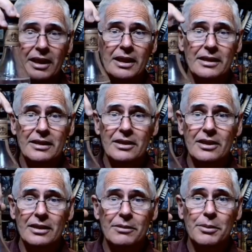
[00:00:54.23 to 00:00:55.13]
And
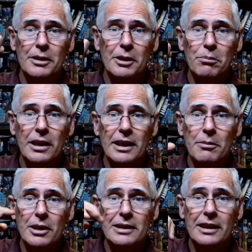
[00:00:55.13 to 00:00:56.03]
no, I've been completely
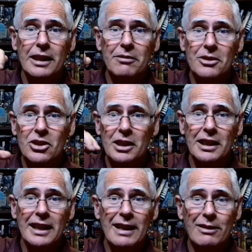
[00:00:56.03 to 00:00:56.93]
miserly. I haven't shared
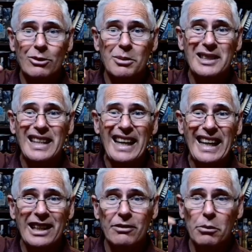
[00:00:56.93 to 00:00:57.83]
it, almost
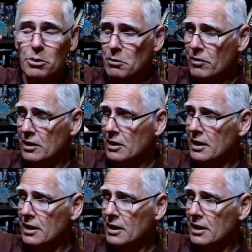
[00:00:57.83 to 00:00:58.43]
any of it with my friends.